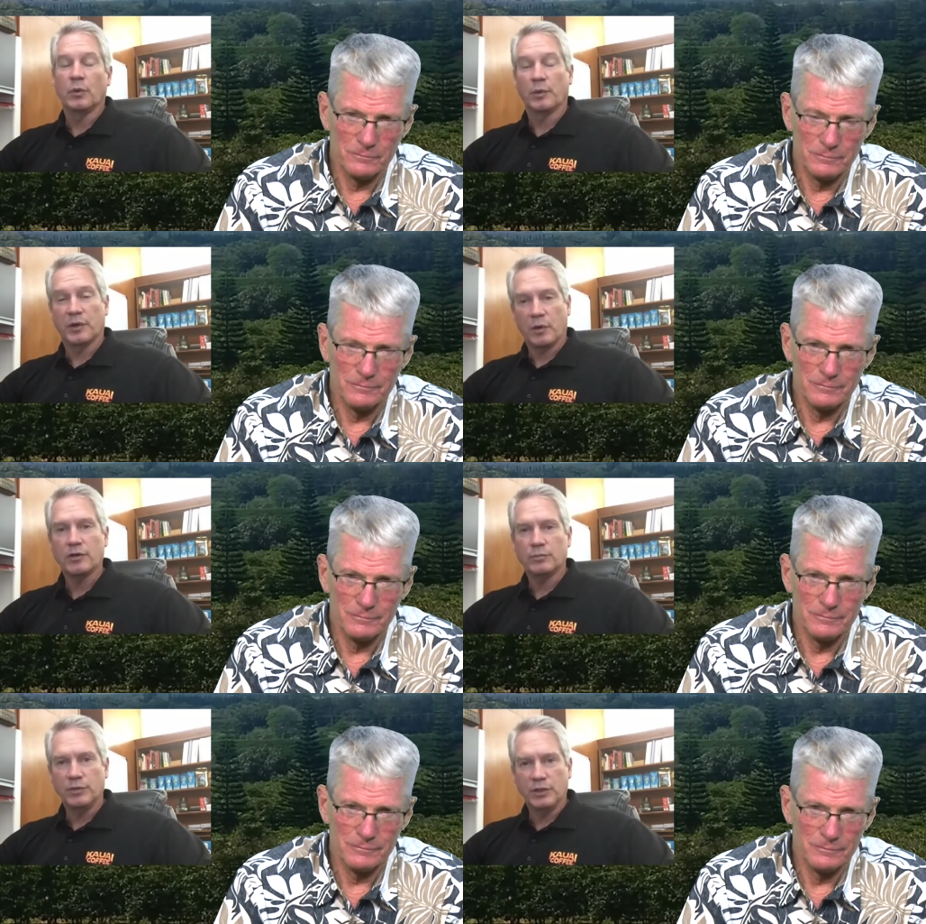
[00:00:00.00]
Speaker 1: We're
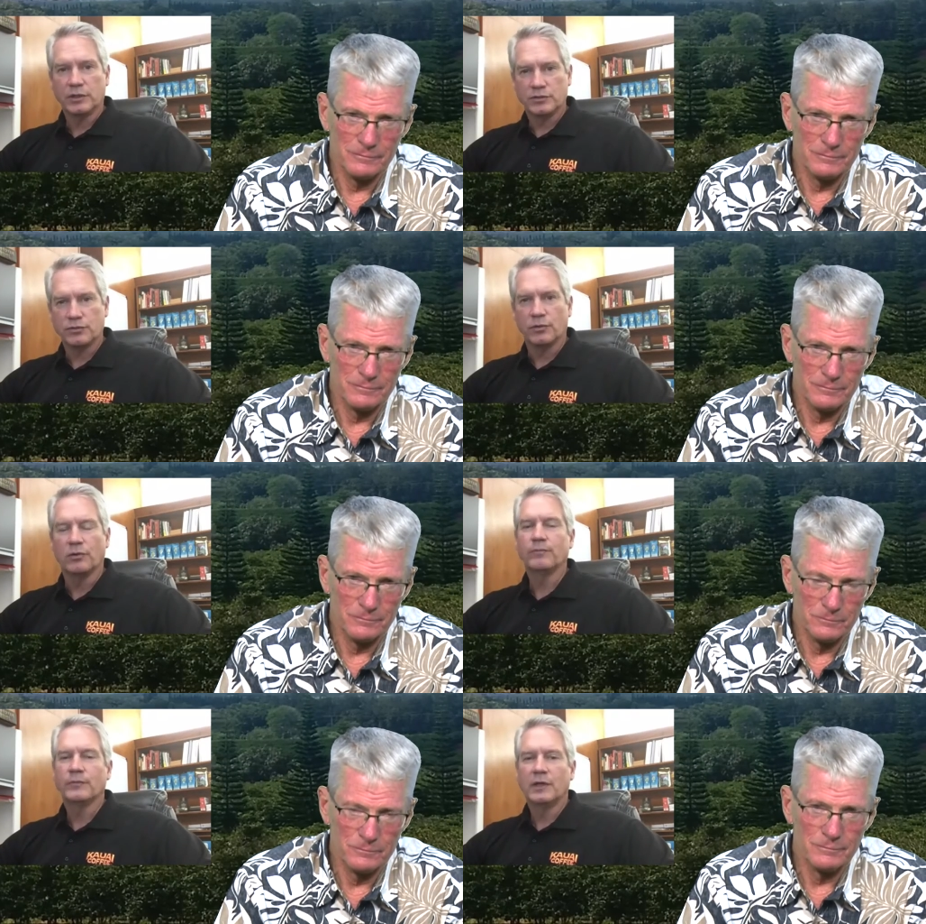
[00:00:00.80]
required to be in
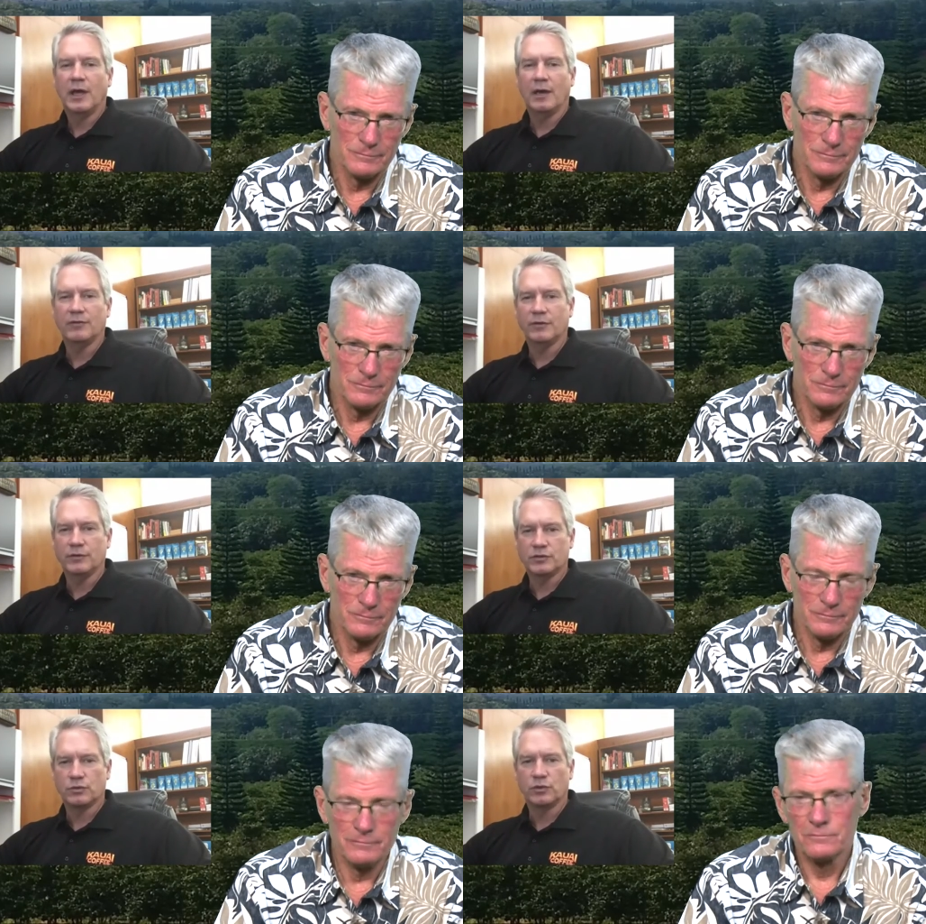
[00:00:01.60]
control, have it in
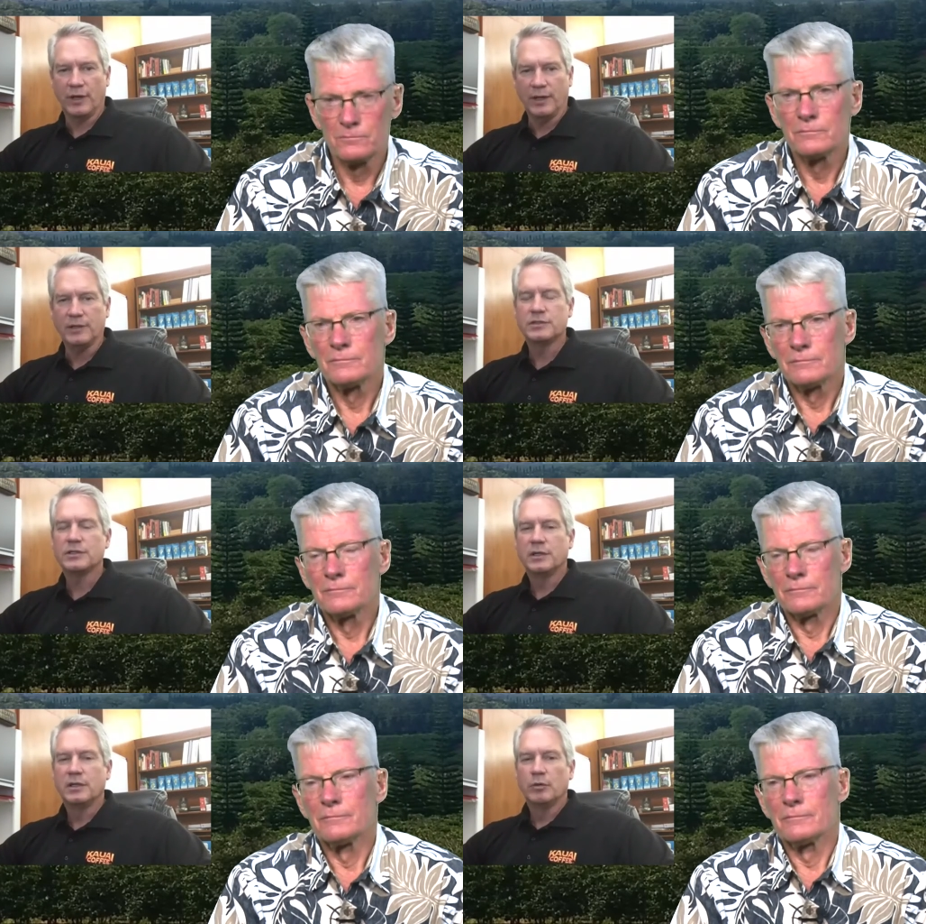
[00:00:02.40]
visual range,
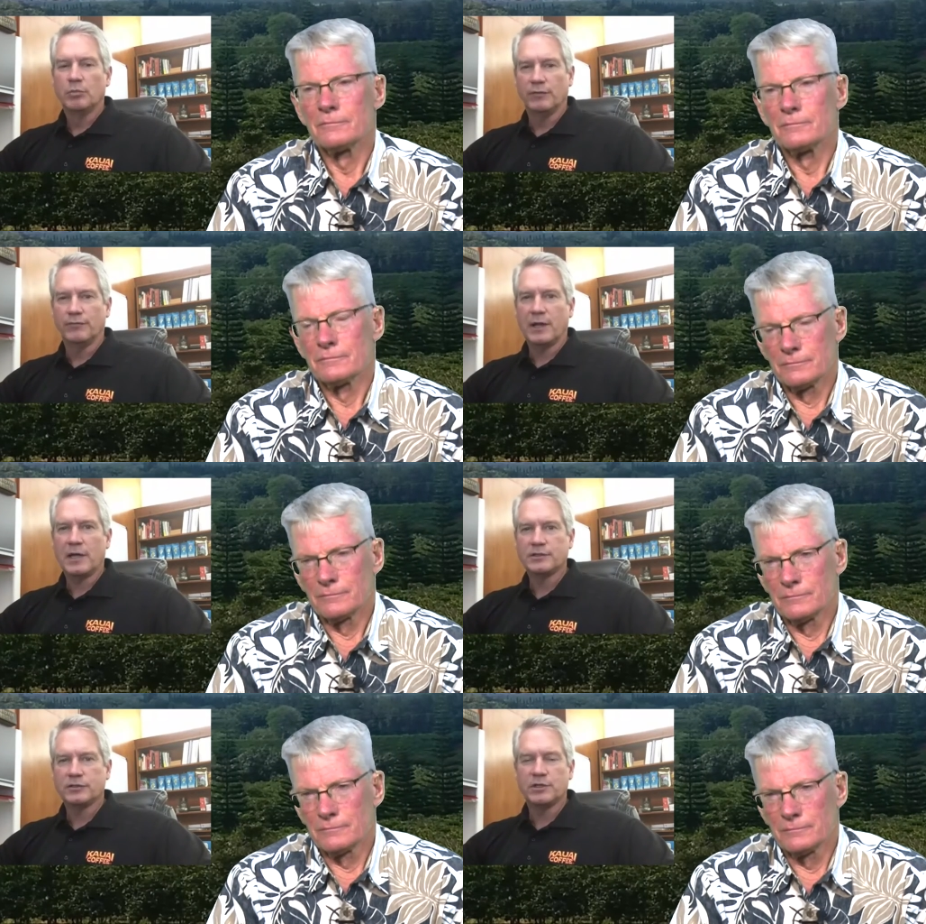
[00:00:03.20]
but it
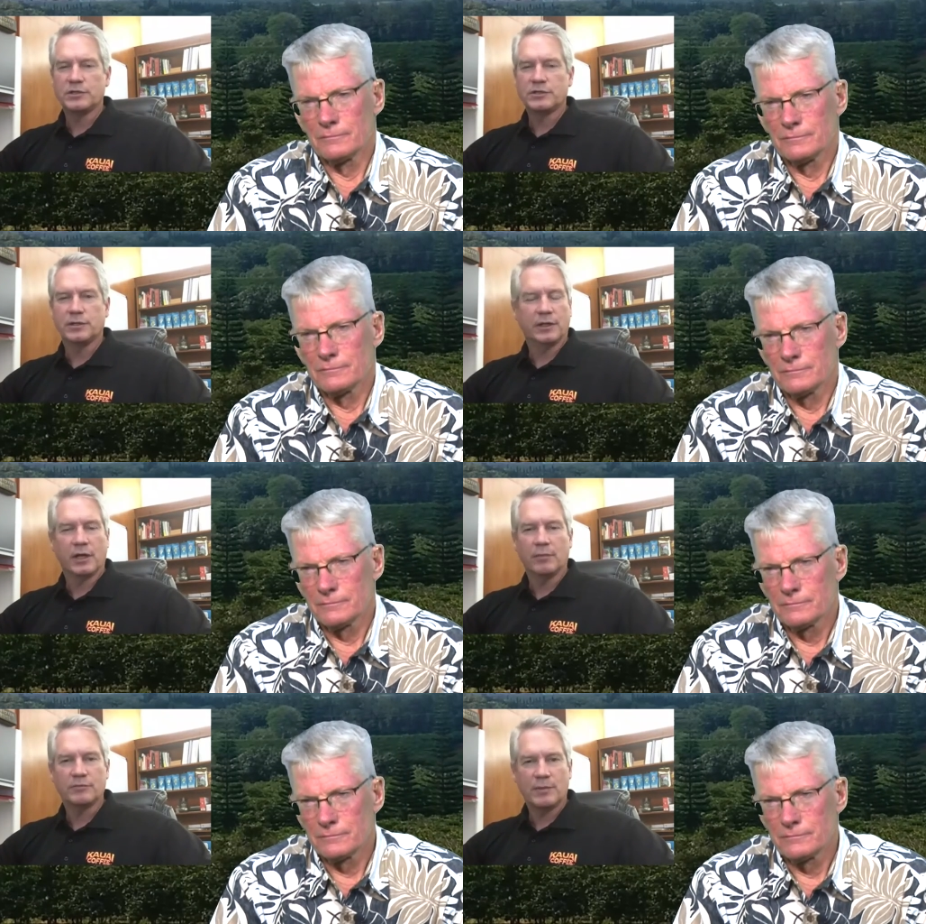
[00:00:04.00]
flies its mission and then
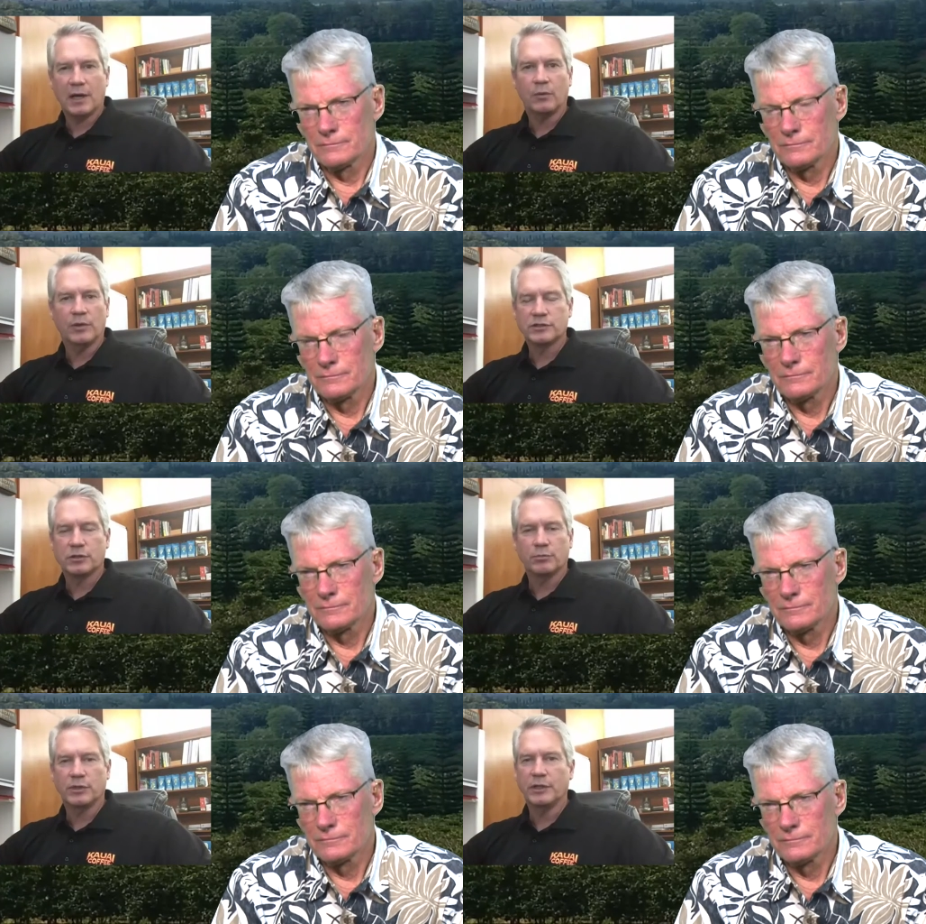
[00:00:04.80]
comes back when it's
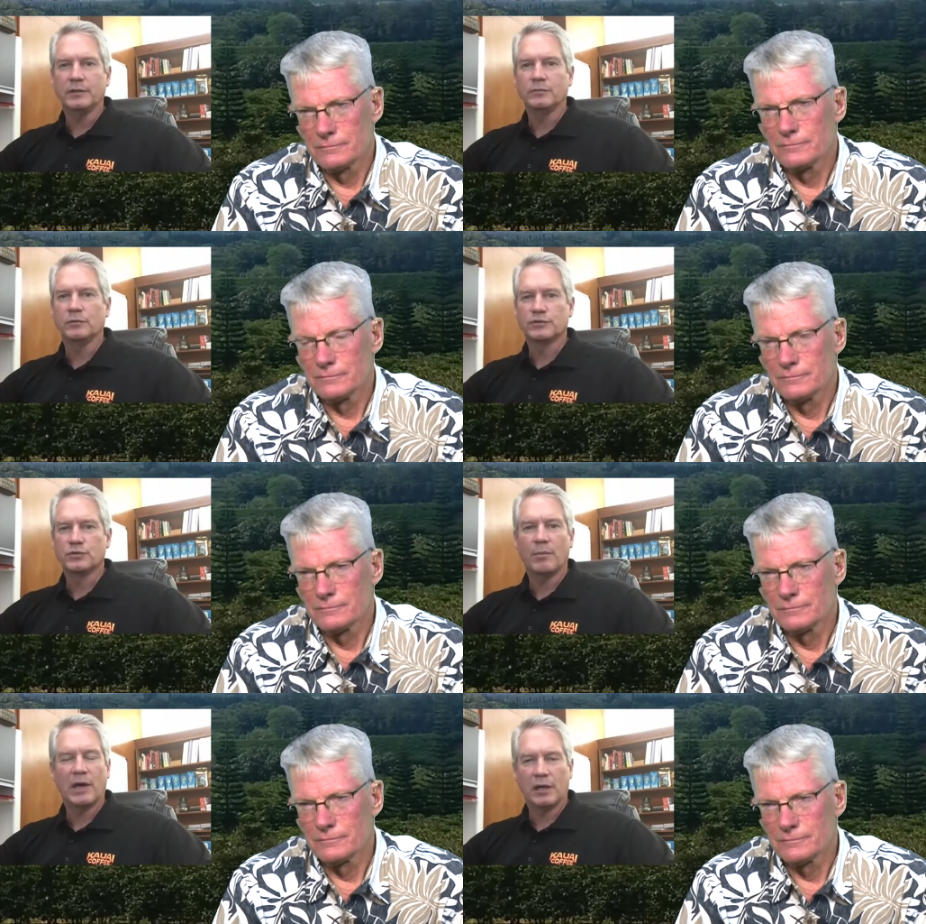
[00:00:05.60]
complete. We'll
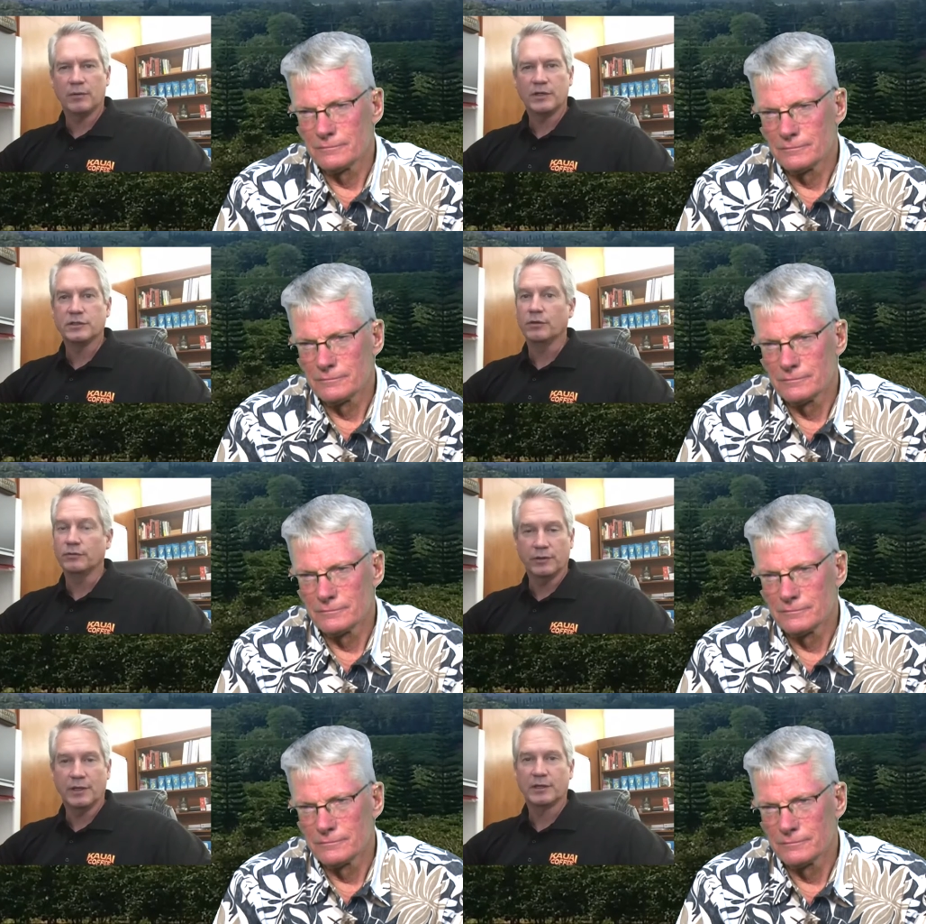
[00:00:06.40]
swap batteries and go
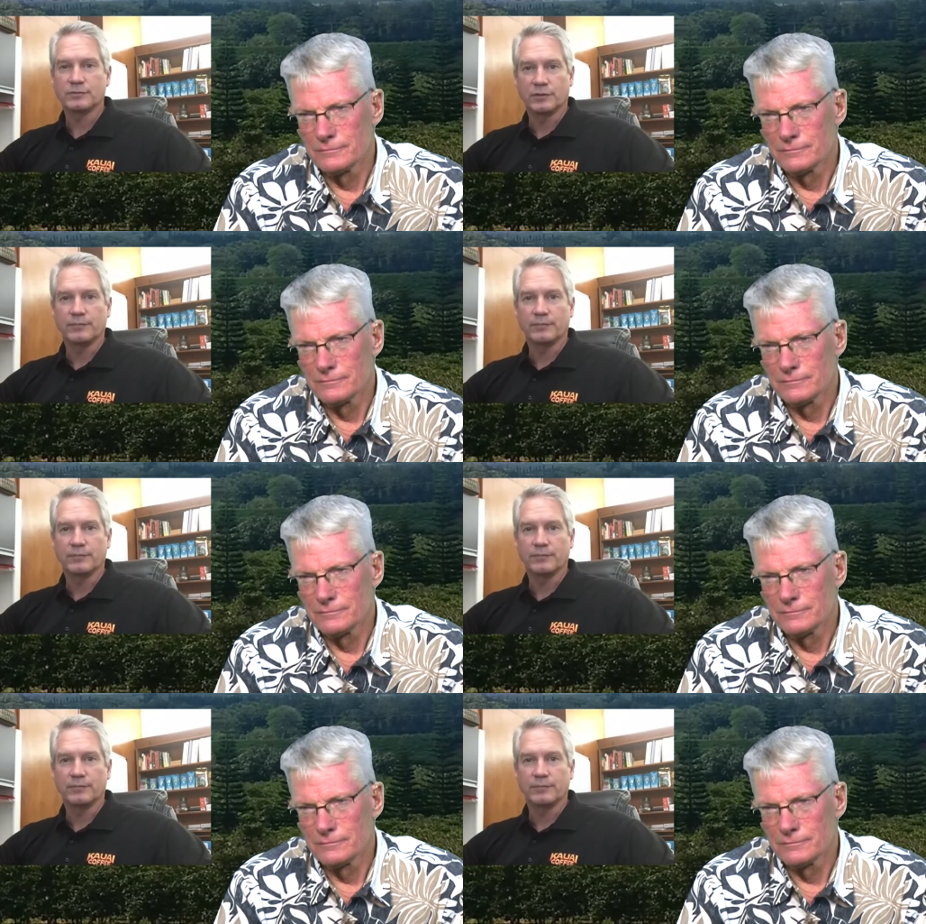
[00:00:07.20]
do the next one.